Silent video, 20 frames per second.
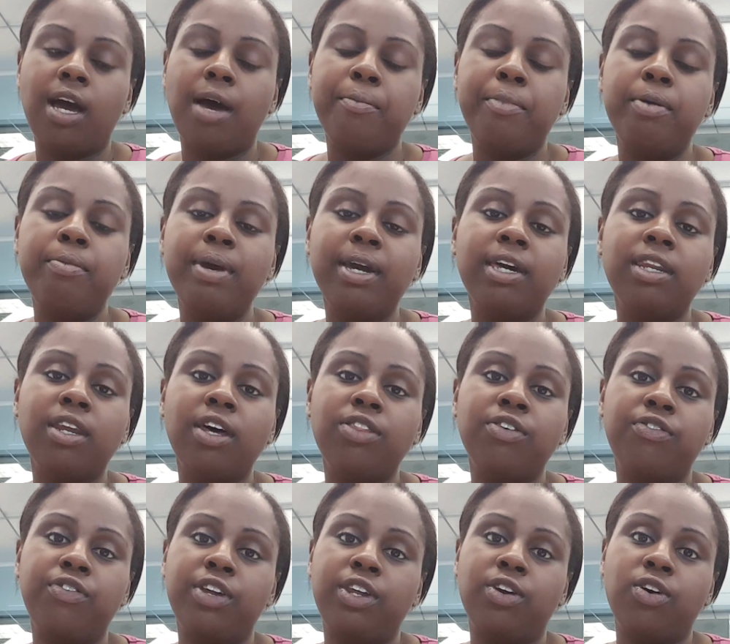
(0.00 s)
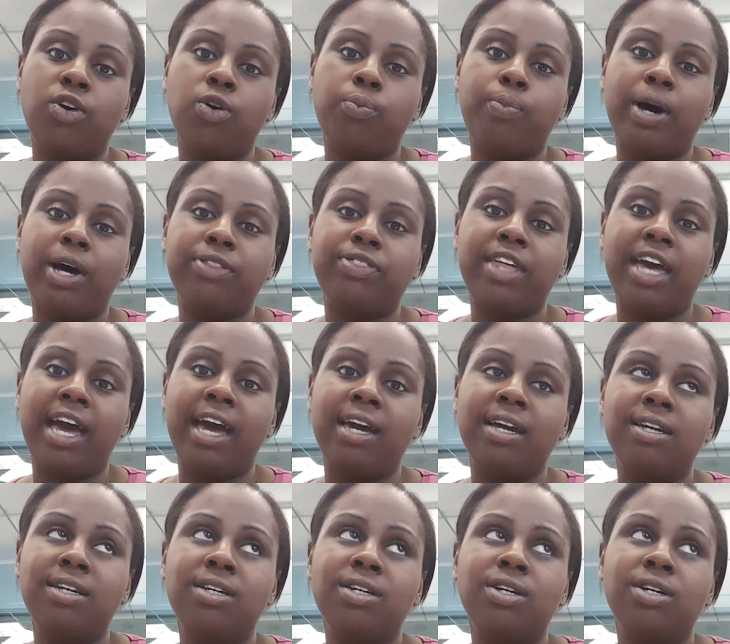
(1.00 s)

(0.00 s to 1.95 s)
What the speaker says: I'm going to make another video about that,